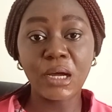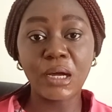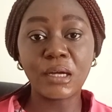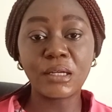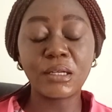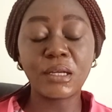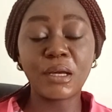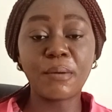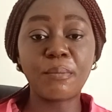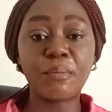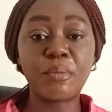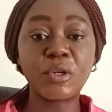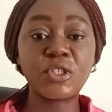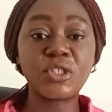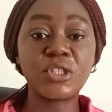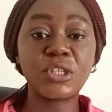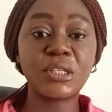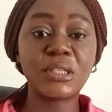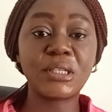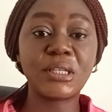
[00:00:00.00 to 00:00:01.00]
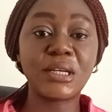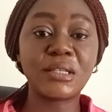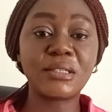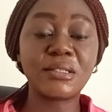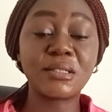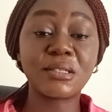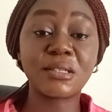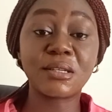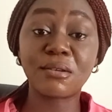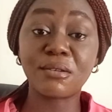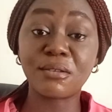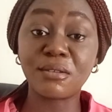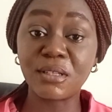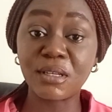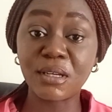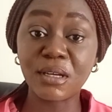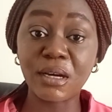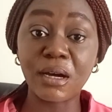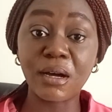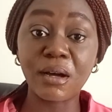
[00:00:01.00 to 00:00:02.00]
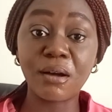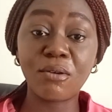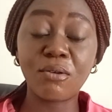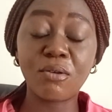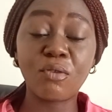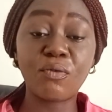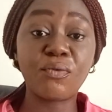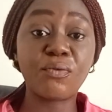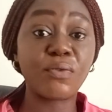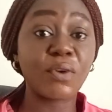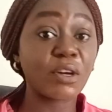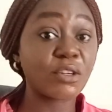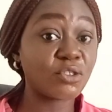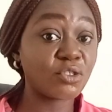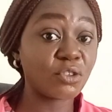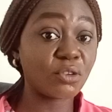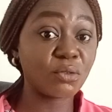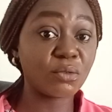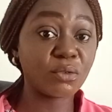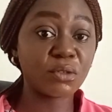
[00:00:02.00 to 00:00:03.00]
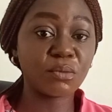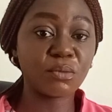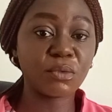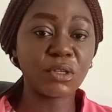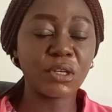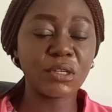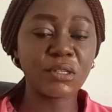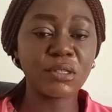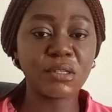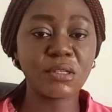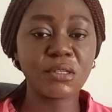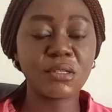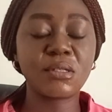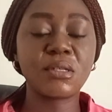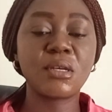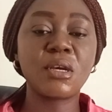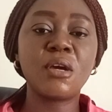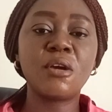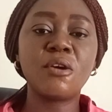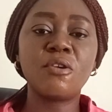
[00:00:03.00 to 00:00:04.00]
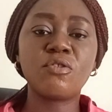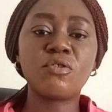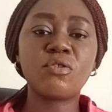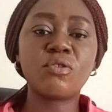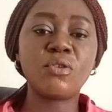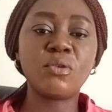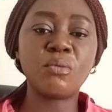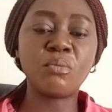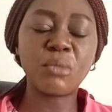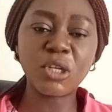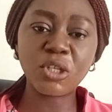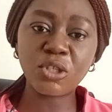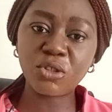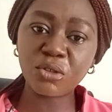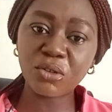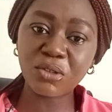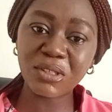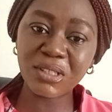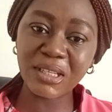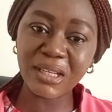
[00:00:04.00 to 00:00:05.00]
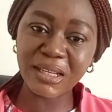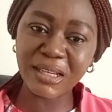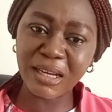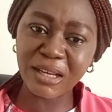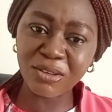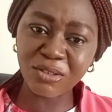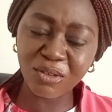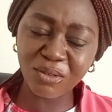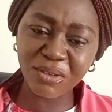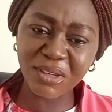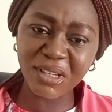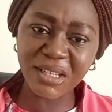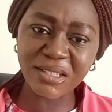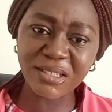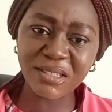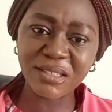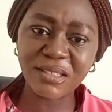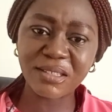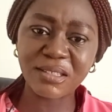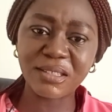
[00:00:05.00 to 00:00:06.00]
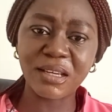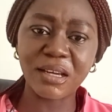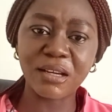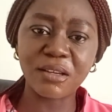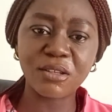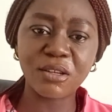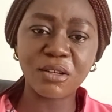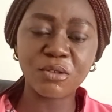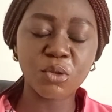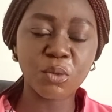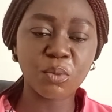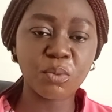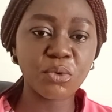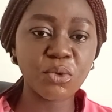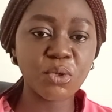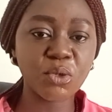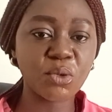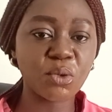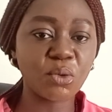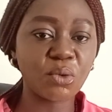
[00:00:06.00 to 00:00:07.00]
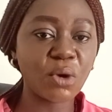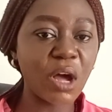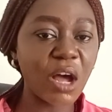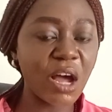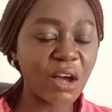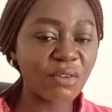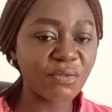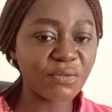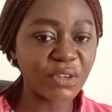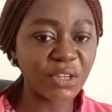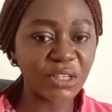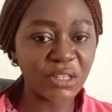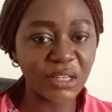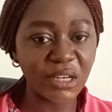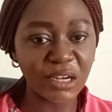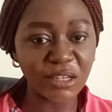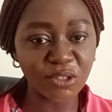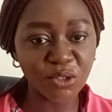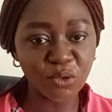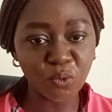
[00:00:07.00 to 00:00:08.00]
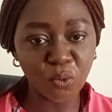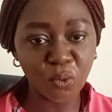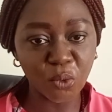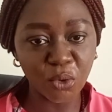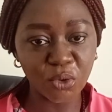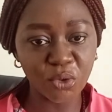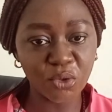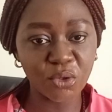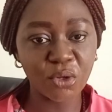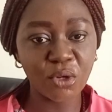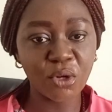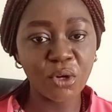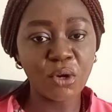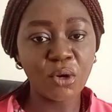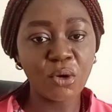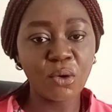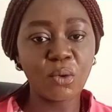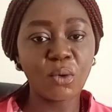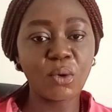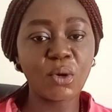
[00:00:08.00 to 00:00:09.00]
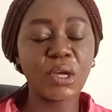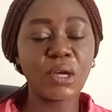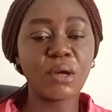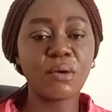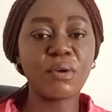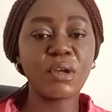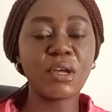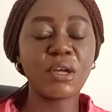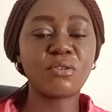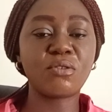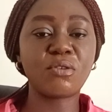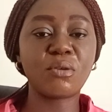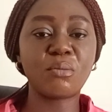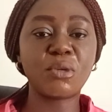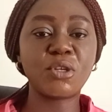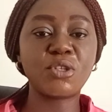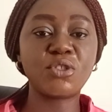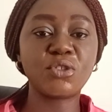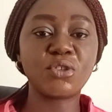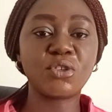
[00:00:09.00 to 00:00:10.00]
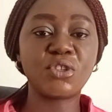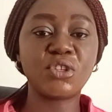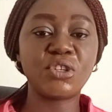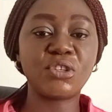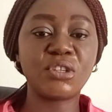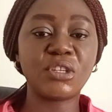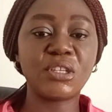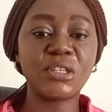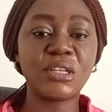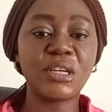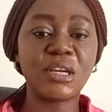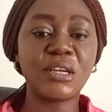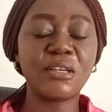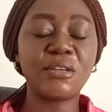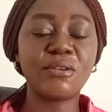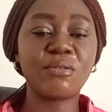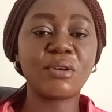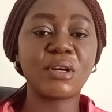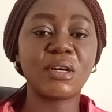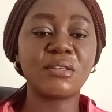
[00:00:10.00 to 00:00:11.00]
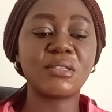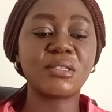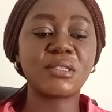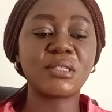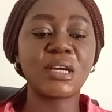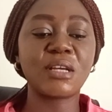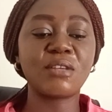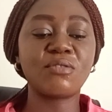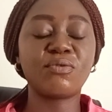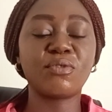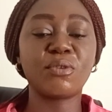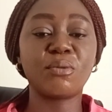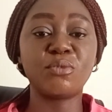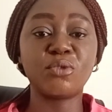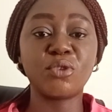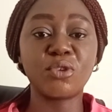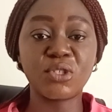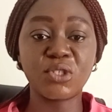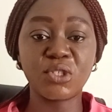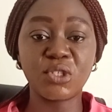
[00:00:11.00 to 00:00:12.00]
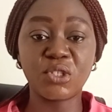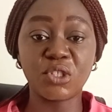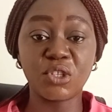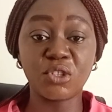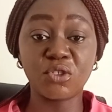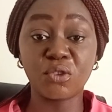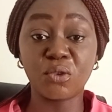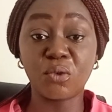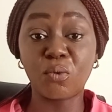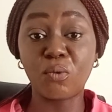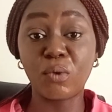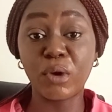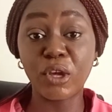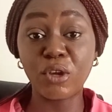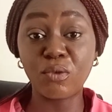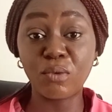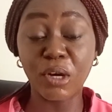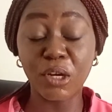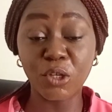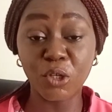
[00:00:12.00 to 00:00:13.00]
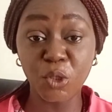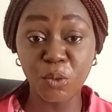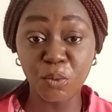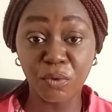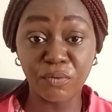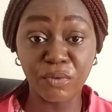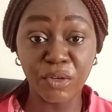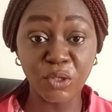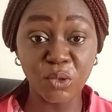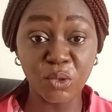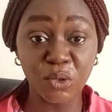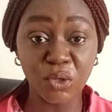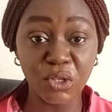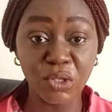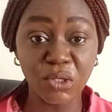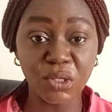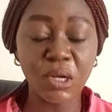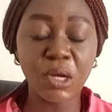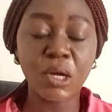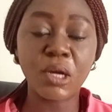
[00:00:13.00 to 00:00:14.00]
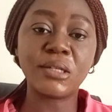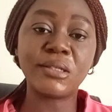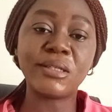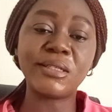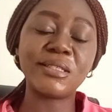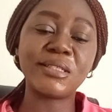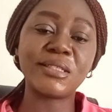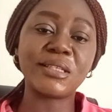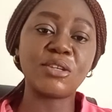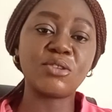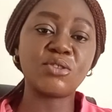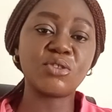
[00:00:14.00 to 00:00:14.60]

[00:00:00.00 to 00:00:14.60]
and then patient that is critical or fractured cases. So you mentioned the kind of cases that you're supposed to have in that ward. Okay, when you're done mentioning it, then you can start from nursing station where you and your supervisor is. This is a